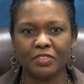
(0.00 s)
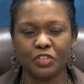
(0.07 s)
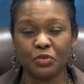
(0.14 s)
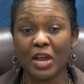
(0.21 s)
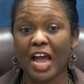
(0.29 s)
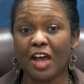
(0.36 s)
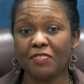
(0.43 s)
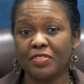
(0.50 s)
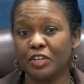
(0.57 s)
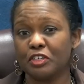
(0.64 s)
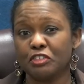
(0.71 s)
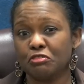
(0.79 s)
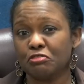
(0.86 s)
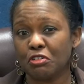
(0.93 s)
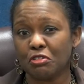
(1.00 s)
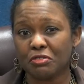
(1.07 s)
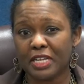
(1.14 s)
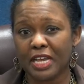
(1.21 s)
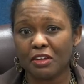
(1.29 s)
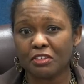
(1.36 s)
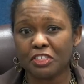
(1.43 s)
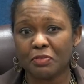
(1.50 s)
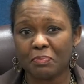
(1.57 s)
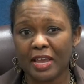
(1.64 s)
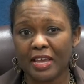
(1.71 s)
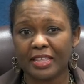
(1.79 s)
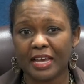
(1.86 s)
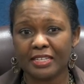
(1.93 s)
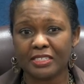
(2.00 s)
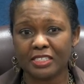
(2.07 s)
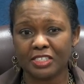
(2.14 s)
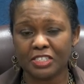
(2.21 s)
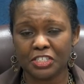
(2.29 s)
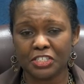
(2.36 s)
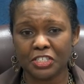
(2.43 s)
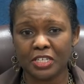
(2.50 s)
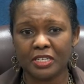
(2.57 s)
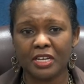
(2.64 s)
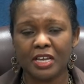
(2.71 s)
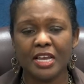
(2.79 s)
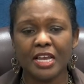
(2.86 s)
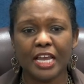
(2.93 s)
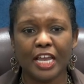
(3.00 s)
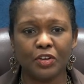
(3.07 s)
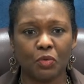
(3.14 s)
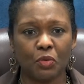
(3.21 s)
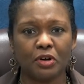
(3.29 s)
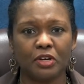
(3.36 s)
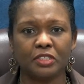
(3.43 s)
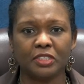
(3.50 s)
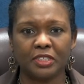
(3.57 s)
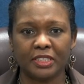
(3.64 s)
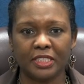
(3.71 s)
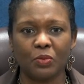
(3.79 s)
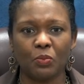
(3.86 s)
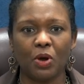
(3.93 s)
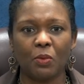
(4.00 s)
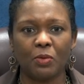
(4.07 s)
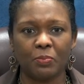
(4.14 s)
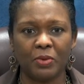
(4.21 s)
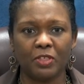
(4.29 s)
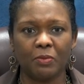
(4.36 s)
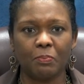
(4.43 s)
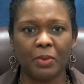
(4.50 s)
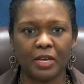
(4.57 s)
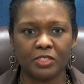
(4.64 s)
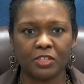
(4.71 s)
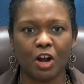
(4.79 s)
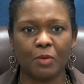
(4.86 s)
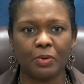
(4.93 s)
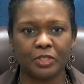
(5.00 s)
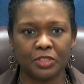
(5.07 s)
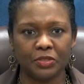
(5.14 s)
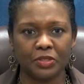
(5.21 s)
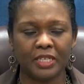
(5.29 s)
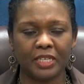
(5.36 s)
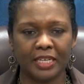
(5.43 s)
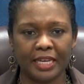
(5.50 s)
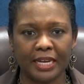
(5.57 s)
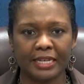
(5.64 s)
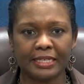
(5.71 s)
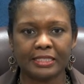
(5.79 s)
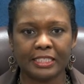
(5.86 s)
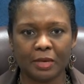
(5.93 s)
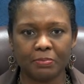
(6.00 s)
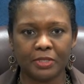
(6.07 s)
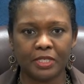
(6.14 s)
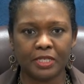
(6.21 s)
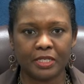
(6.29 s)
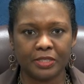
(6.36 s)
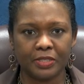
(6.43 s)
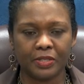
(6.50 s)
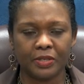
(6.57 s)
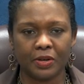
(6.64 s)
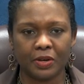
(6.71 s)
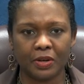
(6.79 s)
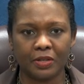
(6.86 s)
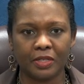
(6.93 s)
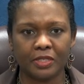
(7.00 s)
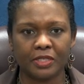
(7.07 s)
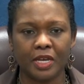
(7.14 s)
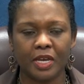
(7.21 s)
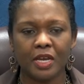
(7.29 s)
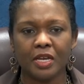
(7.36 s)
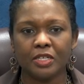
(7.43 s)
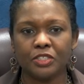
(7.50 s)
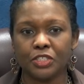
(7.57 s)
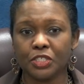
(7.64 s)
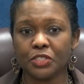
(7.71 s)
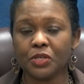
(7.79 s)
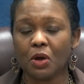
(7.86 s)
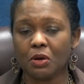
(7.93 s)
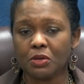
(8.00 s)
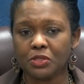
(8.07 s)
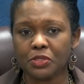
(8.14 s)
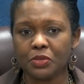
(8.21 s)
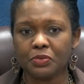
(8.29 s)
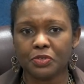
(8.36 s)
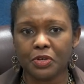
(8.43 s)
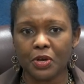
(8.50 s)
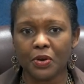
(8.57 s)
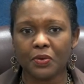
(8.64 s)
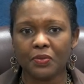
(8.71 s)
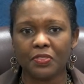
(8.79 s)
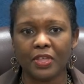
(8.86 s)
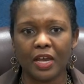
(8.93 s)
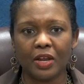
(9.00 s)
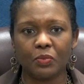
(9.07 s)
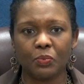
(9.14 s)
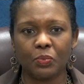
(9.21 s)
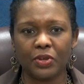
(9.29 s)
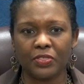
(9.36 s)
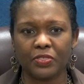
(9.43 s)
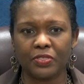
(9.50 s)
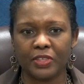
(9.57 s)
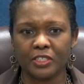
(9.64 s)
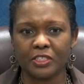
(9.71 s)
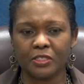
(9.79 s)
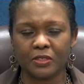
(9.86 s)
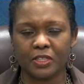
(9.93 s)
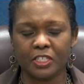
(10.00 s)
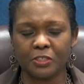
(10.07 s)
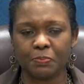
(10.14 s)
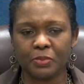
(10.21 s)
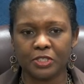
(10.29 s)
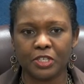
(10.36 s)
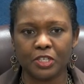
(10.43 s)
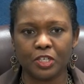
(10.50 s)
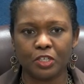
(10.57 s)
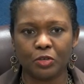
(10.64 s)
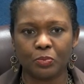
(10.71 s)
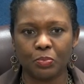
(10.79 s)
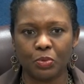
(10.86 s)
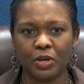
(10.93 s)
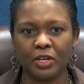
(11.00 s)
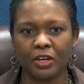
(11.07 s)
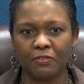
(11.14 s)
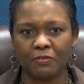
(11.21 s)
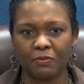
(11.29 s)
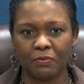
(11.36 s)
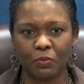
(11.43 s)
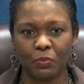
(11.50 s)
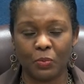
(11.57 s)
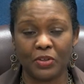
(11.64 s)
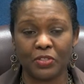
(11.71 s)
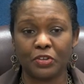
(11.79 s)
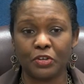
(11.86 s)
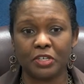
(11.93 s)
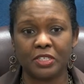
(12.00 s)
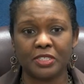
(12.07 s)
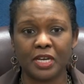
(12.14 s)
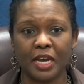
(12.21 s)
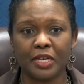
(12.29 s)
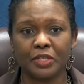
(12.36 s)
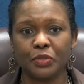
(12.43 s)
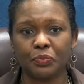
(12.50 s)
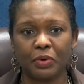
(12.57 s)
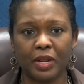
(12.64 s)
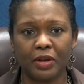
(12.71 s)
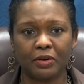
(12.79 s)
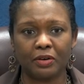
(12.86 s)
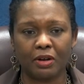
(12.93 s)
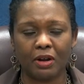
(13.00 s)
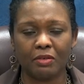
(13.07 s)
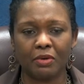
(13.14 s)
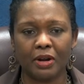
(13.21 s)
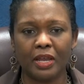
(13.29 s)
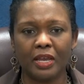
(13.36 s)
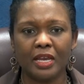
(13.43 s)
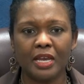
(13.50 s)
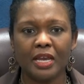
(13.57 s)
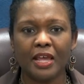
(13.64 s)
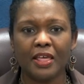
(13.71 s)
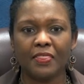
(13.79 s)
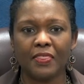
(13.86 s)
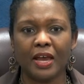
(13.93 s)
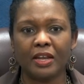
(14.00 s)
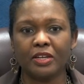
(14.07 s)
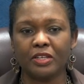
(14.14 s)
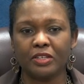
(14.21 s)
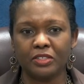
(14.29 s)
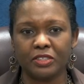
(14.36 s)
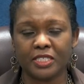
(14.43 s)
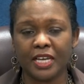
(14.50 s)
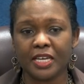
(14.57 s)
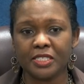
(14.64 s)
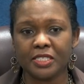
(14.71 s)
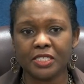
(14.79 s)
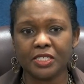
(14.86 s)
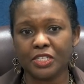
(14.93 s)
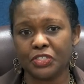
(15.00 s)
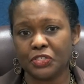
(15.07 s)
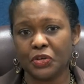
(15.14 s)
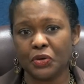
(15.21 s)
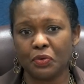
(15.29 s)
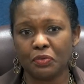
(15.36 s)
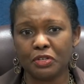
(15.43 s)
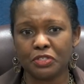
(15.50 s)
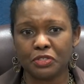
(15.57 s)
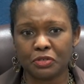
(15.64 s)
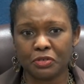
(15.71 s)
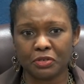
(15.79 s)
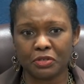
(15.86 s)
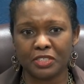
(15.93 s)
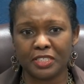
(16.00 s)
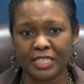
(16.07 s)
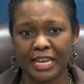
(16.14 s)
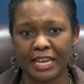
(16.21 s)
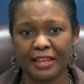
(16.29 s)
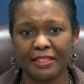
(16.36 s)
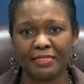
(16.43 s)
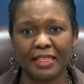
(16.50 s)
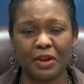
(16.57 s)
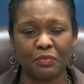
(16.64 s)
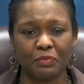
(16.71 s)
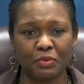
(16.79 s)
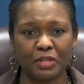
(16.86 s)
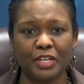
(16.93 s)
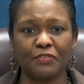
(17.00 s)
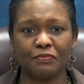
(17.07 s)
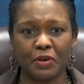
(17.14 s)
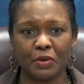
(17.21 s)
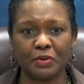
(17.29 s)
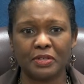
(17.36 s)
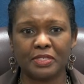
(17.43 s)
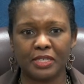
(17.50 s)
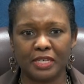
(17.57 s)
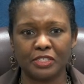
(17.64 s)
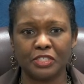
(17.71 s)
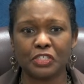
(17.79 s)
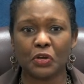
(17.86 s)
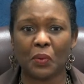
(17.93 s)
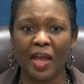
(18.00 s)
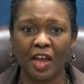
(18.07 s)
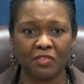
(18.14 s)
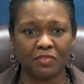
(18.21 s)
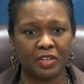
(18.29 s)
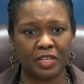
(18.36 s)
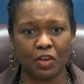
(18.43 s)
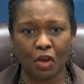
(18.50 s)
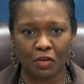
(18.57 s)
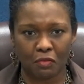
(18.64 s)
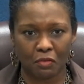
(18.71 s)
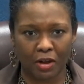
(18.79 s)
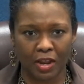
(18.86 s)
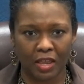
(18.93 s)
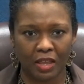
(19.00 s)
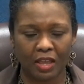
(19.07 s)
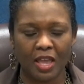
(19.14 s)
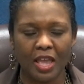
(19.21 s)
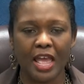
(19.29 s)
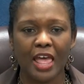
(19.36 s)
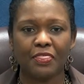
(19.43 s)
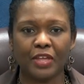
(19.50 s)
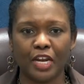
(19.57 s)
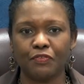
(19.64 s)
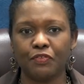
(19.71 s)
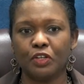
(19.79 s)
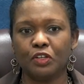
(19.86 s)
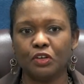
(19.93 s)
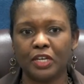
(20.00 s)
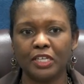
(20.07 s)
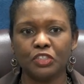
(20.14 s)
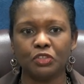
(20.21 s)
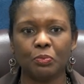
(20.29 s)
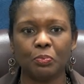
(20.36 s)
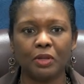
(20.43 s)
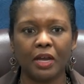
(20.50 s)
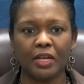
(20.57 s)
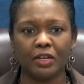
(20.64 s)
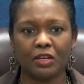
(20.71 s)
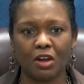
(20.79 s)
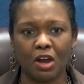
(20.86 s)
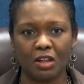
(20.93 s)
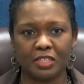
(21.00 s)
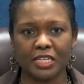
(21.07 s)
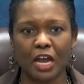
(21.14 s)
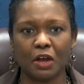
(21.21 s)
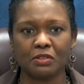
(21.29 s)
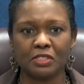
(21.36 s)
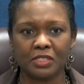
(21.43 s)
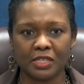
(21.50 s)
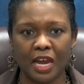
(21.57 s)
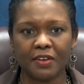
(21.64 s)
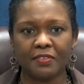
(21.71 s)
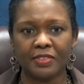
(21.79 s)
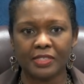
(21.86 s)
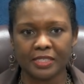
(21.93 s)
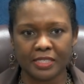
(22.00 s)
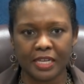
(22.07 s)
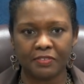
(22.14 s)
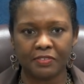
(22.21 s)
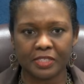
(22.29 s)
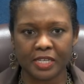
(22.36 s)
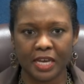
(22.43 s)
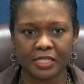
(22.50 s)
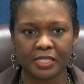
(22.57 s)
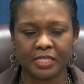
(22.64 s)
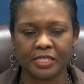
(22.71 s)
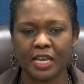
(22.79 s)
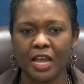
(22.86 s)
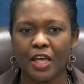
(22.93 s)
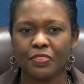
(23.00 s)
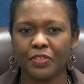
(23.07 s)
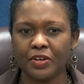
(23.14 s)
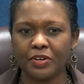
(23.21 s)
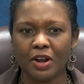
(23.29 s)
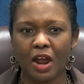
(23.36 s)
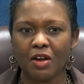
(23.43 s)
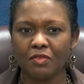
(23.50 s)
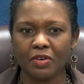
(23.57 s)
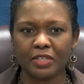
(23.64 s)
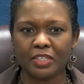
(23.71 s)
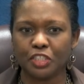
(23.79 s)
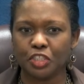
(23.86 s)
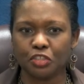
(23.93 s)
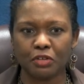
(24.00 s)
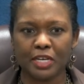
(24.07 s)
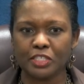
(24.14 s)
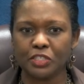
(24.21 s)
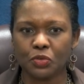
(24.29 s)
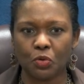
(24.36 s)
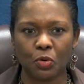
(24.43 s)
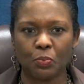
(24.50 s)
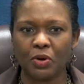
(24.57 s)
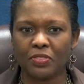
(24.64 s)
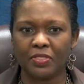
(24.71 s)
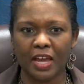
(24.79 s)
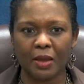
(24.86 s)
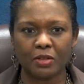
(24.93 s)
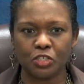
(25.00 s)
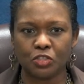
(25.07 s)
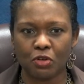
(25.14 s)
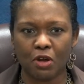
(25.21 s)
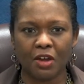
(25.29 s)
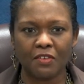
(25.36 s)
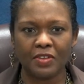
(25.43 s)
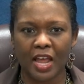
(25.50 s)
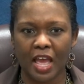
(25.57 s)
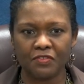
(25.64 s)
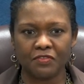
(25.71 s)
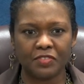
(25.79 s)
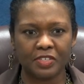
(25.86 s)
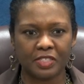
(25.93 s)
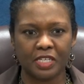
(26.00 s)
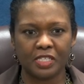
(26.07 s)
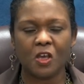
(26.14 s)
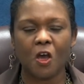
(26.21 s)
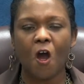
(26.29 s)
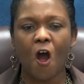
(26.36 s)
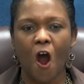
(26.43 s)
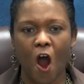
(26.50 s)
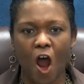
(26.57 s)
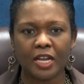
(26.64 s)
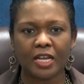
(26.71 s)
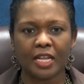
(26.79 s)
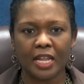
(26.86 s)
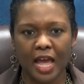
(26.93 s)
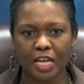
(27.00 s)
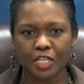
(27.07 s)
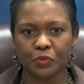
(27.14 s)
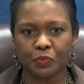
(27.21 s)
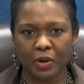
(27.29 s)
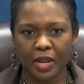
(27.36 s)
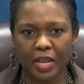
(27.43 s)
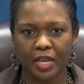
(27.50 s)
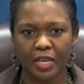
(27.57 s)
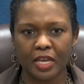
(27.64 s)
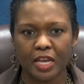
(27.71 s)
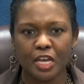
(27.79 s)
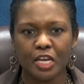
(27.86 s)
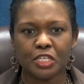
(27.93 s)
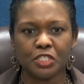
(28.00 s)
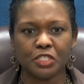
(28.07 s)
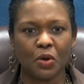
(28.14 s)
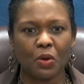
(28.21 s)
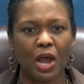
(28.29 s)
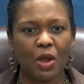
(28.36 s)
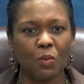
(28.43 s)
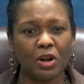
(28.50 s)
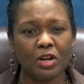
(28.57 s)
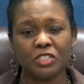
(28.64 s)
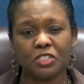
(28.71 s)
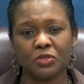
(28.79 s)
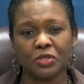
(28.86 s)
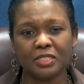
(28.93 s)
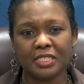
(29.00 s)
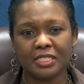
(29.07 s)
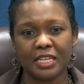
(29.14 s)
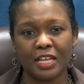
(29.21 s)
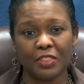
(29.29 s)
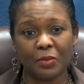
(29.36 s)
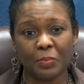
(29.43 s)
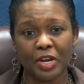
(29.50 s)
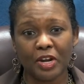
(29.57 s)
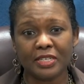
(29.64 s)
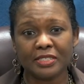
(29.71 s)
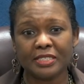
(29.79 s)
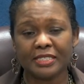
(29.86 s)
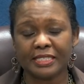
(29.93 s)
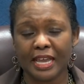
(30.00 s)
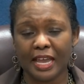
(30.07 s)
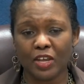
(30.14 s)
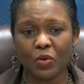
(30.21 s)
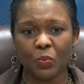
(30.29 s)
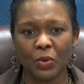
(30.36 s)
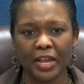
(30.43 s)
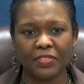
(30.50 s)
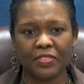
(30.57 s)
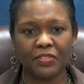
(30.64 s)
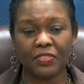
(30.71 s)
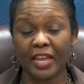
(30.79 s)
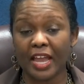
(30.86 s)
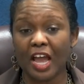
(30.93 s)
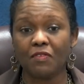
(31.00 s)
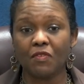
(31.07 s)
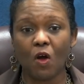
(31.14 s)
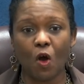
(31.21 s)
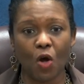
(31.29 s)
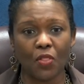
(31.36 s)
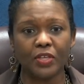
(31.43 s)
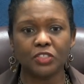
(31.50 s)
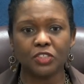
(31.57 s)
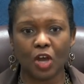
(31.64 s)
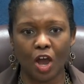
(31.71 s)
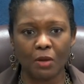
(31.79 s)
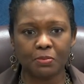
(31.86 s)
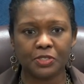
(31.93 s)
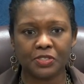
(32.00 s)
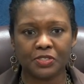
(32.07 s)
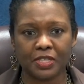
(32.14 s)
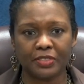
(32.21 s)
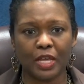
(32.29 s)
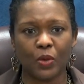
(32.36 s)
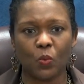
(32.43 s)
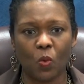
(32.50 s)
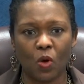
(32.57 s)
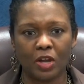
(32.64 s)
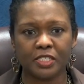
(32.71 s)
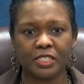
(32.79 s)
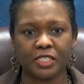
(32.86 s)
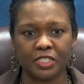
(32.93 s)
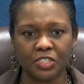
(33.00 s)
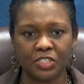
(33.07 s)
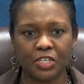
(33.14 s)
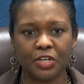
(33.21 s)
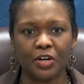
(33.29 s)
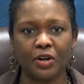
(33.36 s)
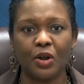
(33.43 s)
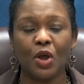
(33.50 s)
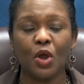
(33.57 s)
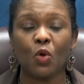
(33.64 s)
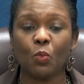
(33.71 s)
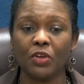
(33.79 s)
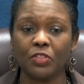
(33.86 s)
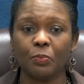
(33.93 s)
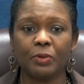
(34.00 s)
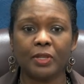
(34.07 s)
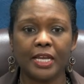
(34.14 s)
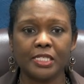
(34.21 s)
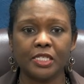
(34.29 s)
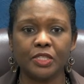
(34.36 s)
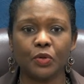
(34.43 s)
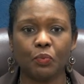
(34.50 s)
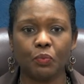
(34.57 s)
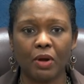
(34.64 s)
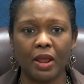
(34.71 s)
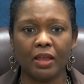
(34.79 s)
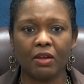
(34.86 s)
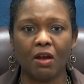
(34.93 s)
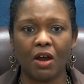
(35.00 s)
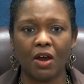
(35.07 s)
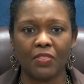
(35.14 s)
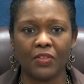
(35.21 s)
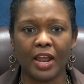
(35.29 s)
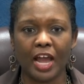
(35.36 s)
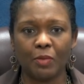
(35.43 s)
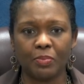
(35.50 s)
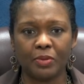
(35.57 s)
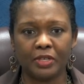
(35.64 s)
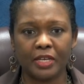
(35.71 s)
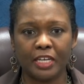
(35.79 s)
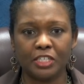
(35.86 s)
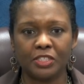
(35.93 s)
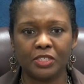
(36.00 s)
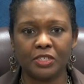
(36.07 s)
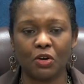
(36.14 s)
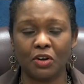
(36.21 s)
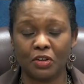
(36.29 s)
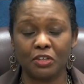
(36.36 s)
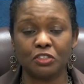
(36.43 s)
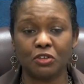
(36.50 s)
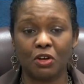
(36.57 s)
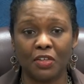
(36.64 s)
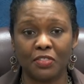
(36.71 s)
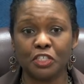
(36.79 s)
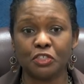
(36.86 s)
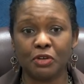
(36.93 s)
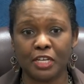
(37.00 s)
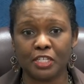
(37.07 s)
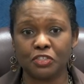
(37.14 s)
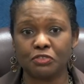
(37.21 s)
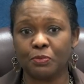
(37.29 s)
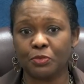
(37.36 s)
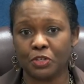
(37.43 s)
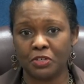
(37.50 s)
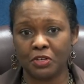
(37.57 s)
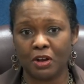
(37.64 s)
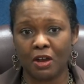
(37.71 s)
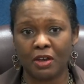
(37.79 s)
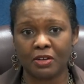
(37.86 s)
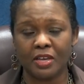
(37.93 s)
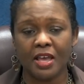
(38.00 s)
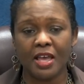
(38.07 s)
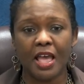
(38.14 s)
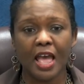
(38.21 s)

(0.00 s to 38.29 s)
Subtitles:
You have the control now to make that decision in order to see what would be the best opportunity to get accepted into the college. Just also note that with this particular point of whether you're deciding to rank or not rank, that Texas is the only state that really focuses in so heavily on rank. That if you're looking to apply in a college outside of the state of Texas, they're not really stressed or put that strong of an emphasis on class rank. So I want the students and the parents to take away that they have all these options that they want to consider whether placing the rank on their application or on their transcript or not.